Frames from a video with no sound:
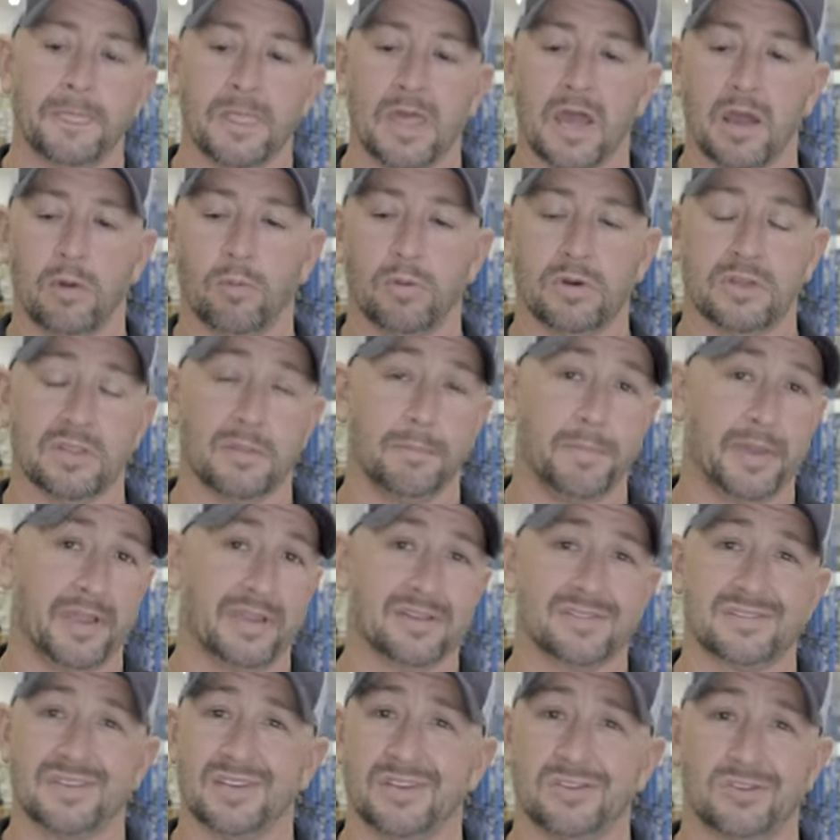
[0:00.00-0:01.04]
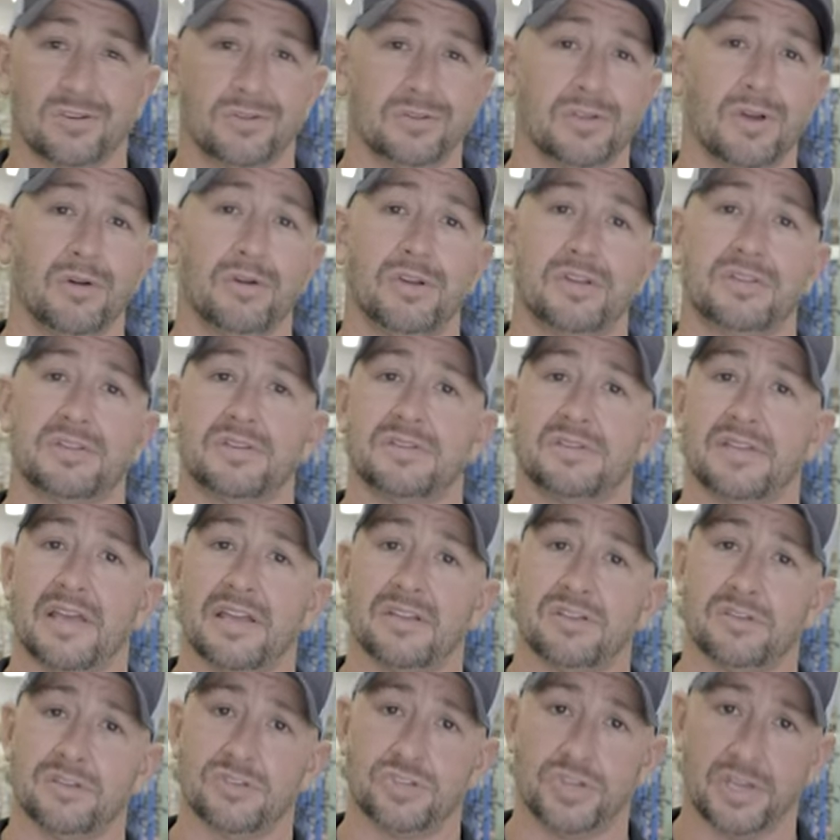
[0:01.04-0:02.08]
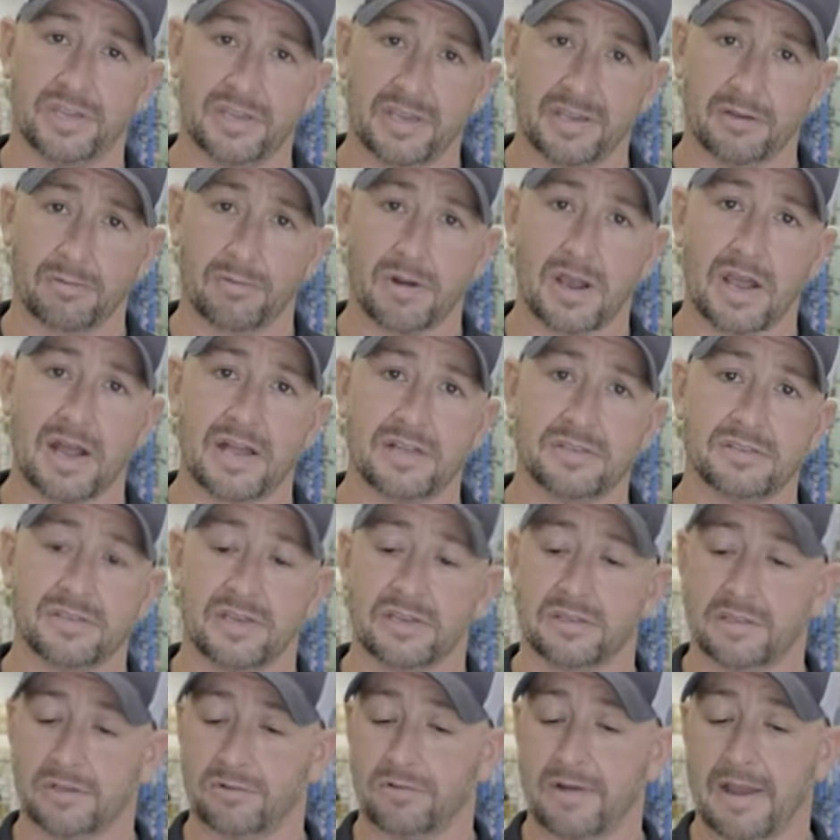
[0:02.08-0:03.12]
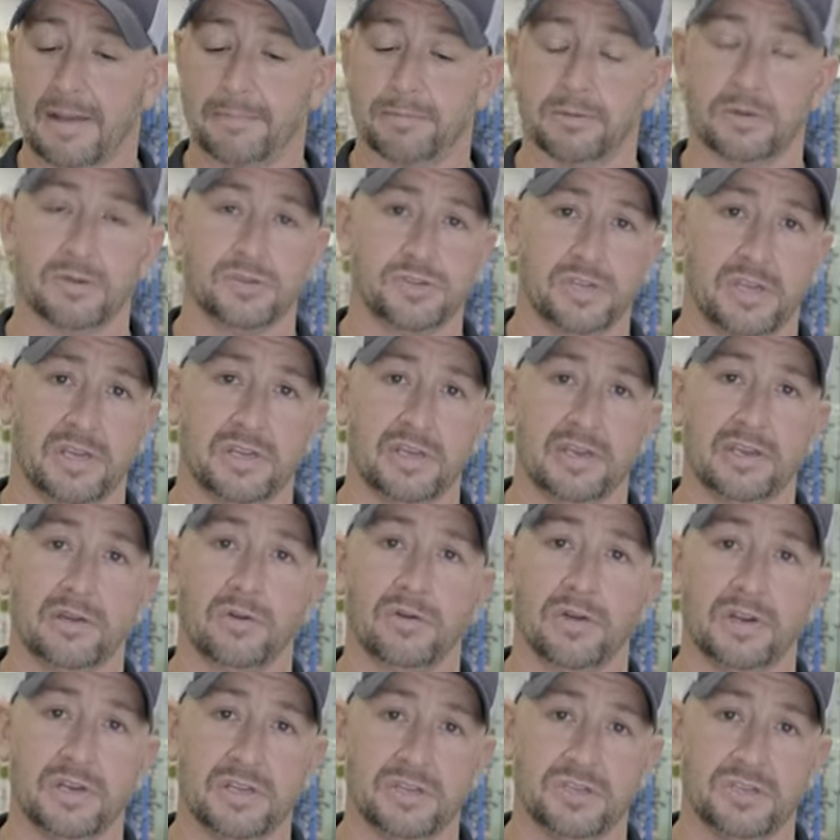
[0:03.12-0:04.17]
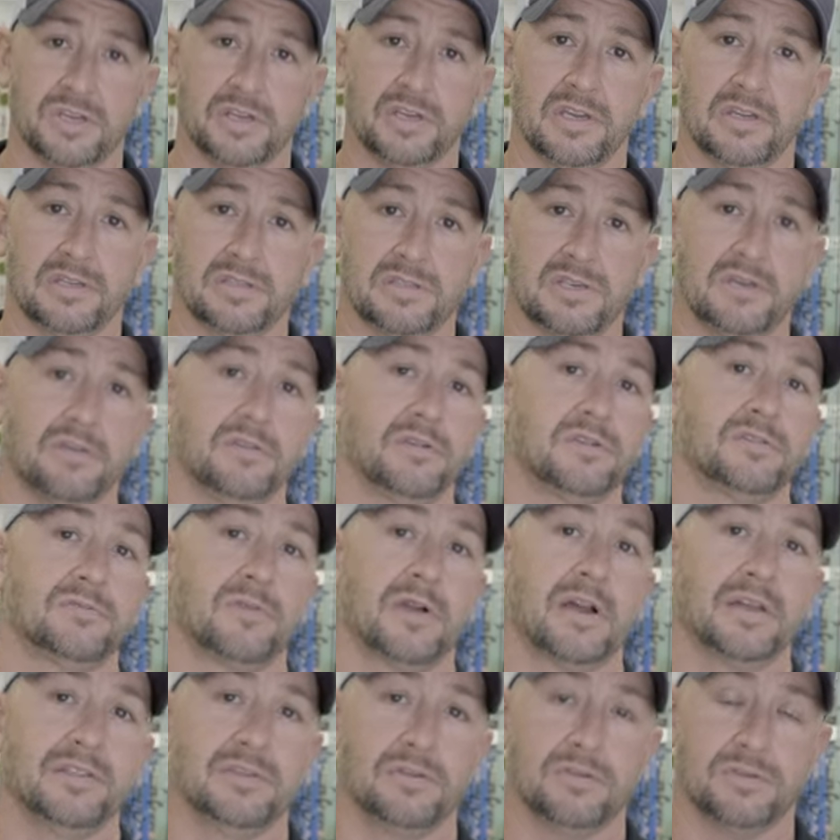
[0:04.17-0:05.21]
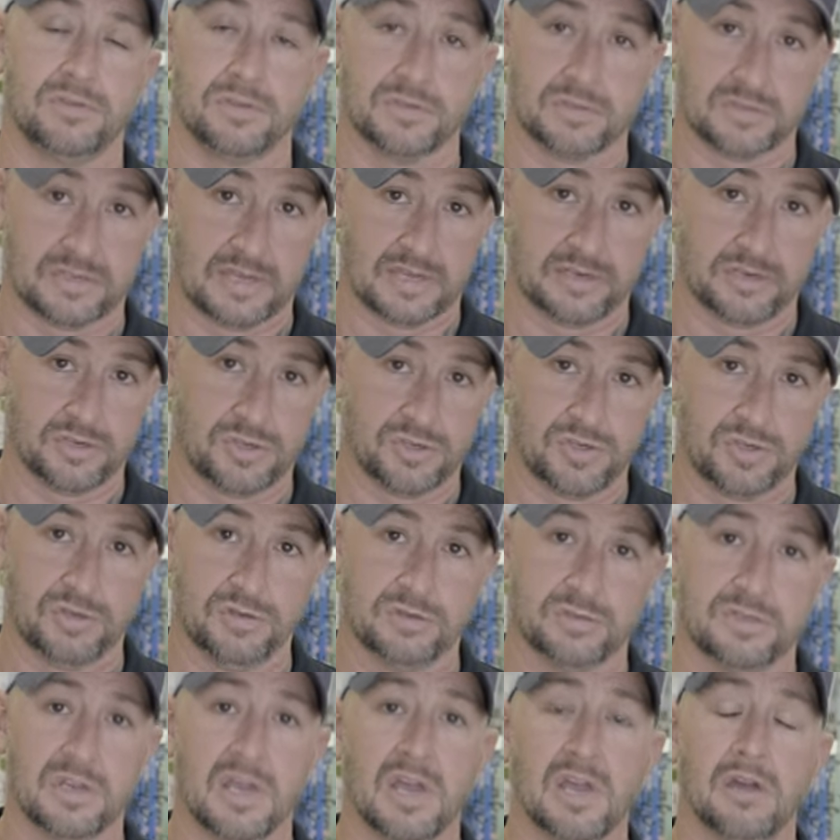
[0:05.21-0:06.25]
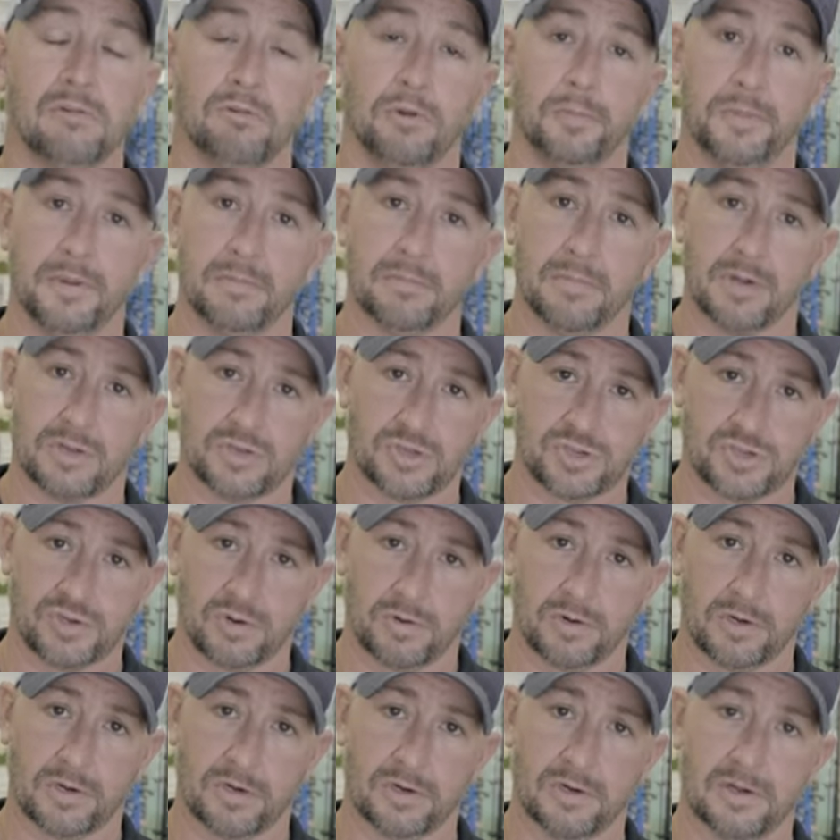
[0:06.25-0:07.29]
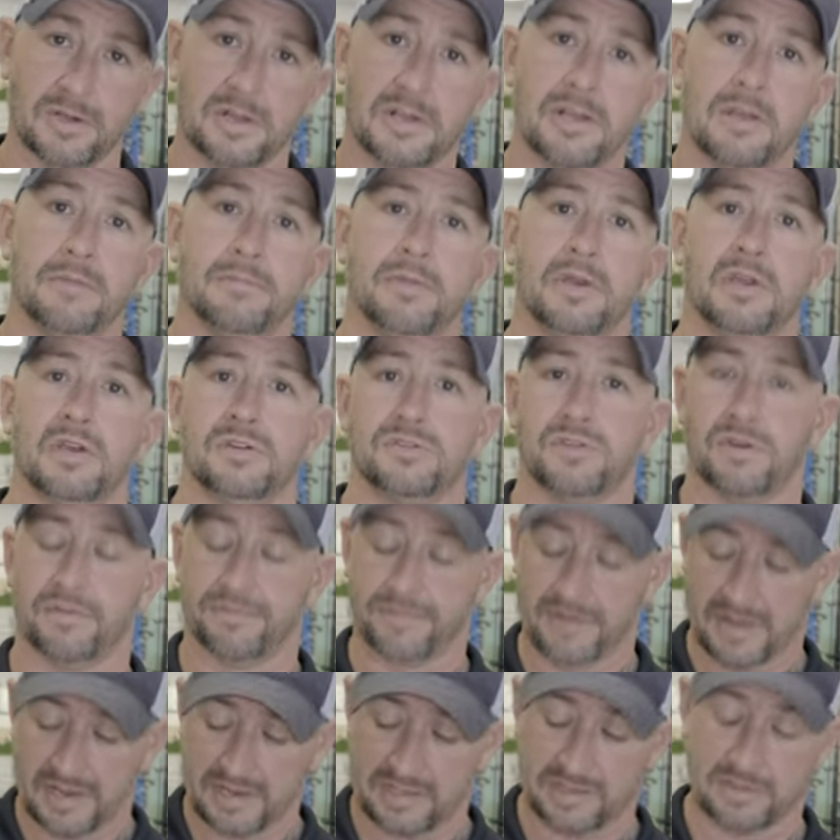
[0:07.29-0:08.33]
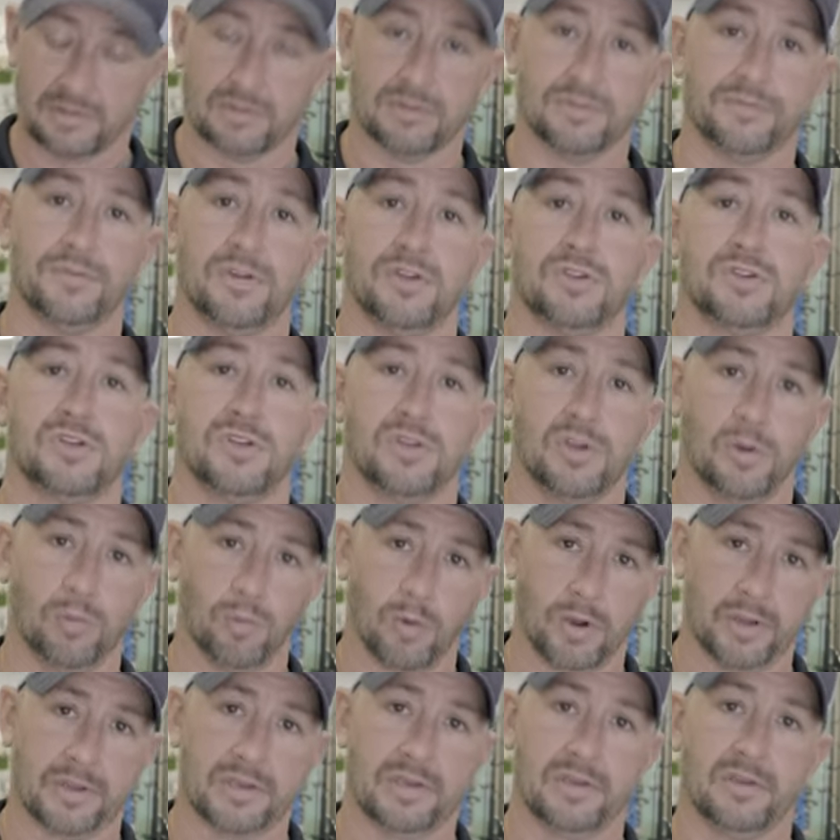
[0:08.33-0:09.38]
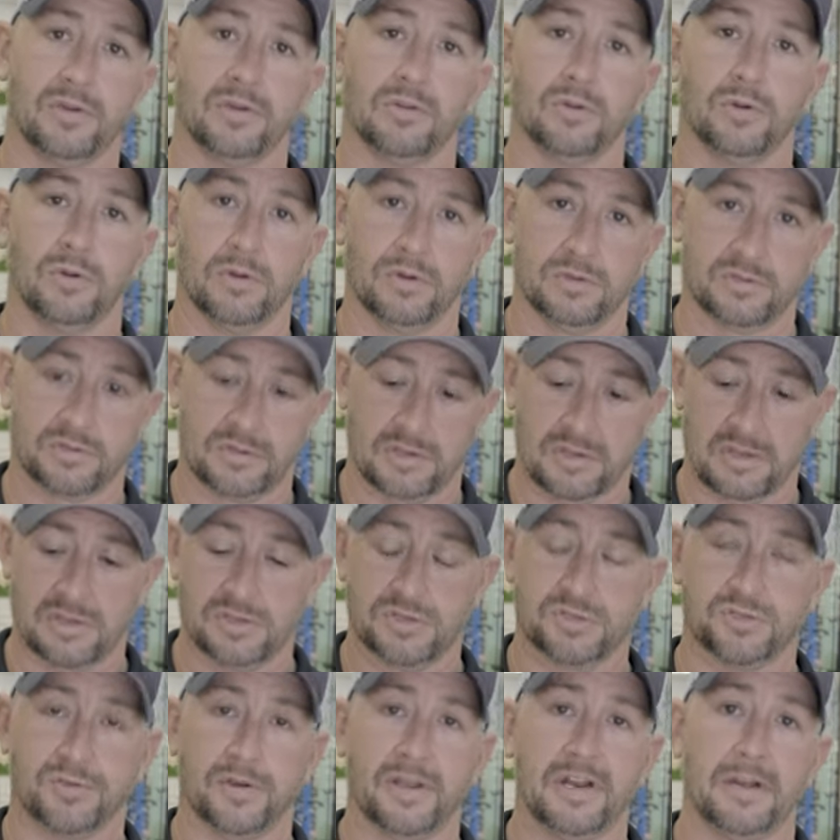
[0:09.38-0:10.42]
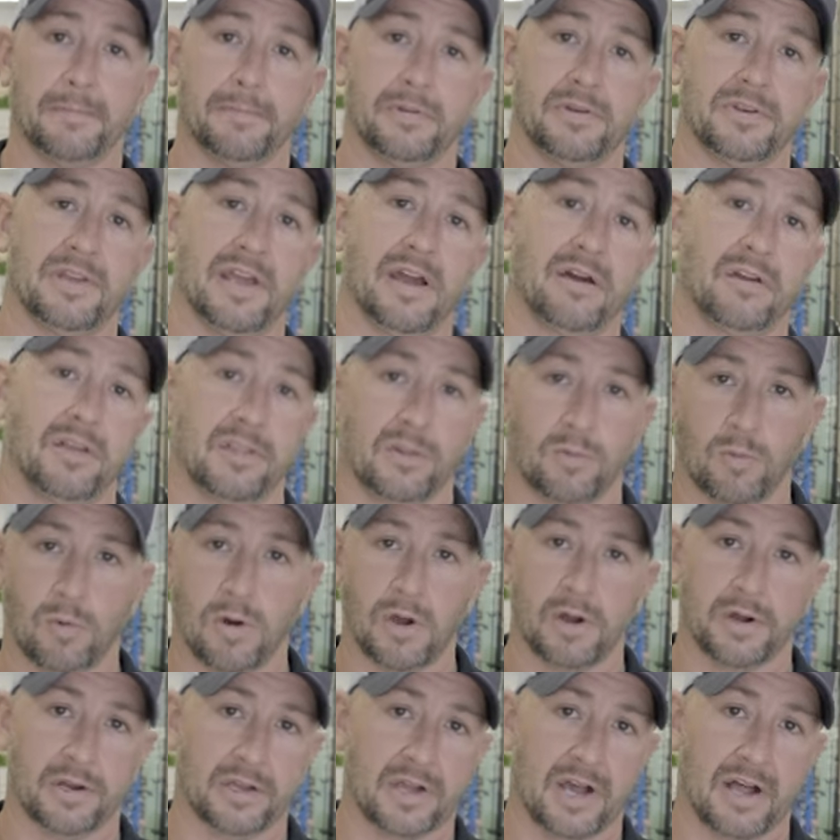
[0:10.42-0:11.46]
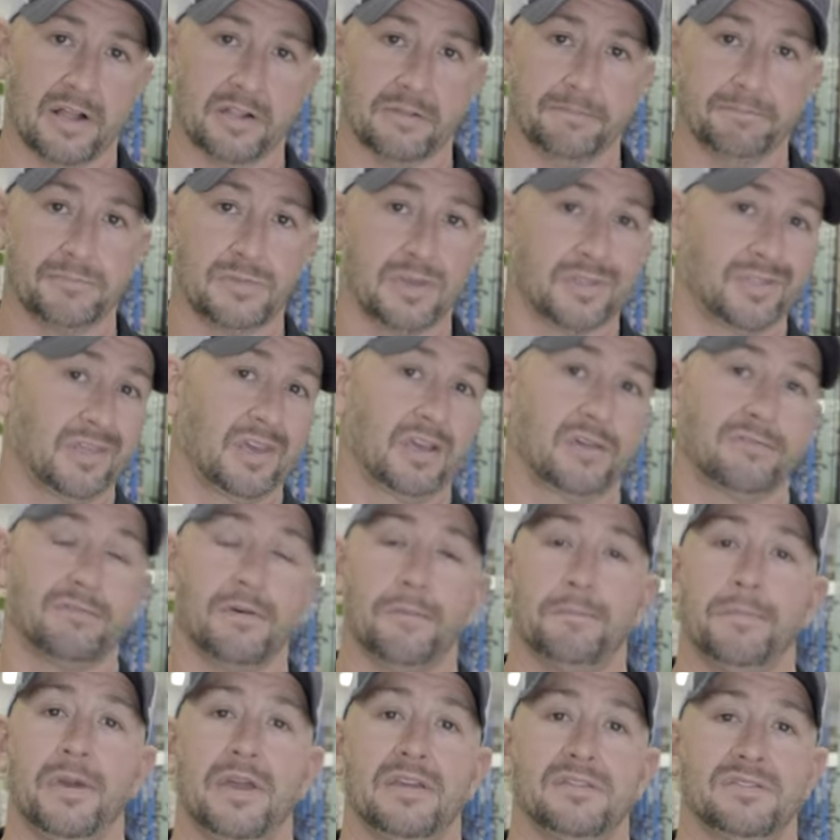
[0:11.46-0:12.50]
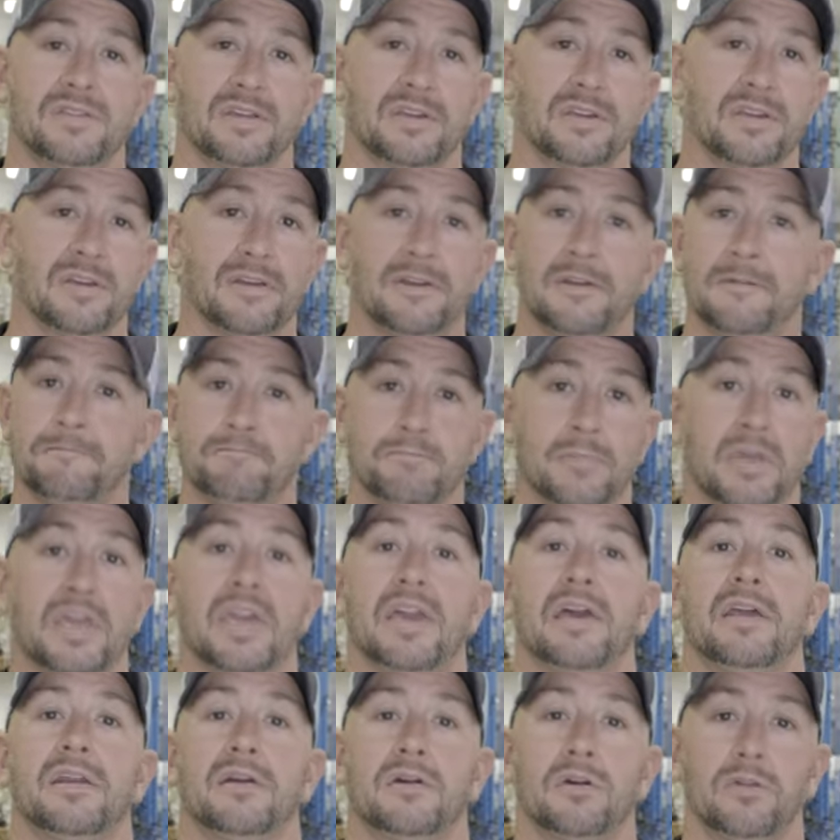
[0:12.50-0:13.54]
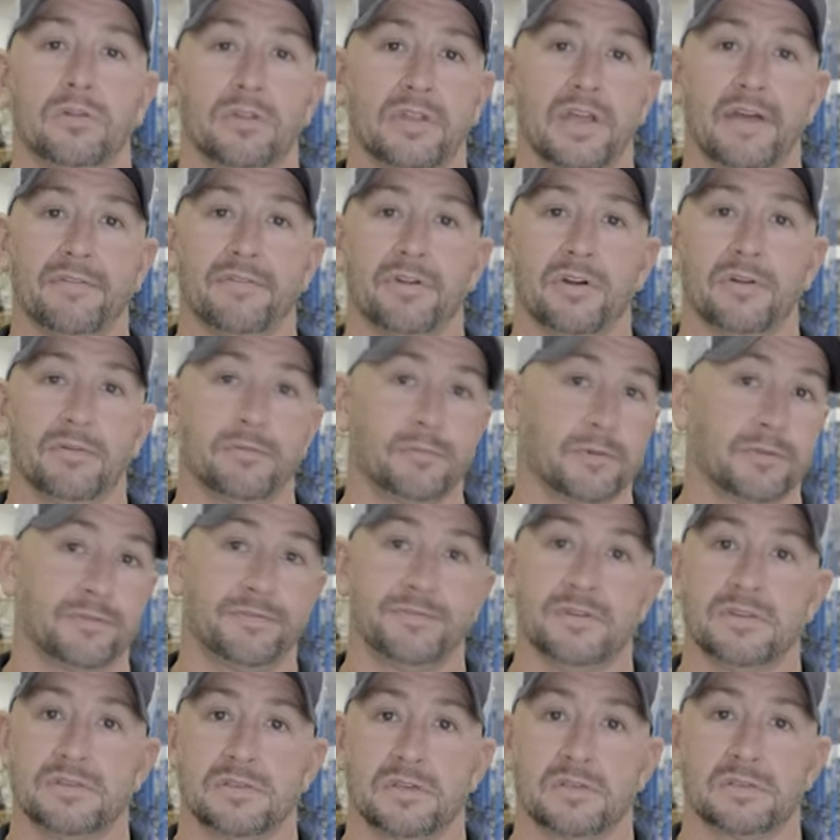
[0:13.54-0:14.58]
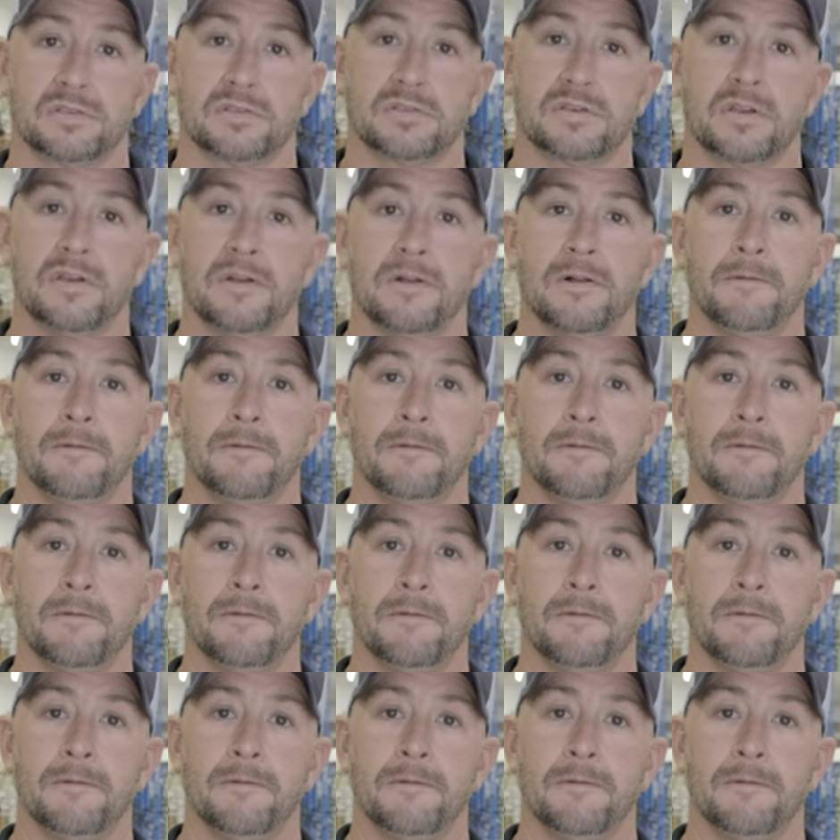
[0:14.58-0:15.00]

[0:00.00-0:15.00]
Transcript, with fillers: Uh, one of the biggest things you'll notice is that jigging rods like the Grappler Jigging or any jigging series rod that you decide to choose will be much shorter because you're fighting those fish and you're working your lures straight up and down in the water column. You think of a basic mechanical lever with physics.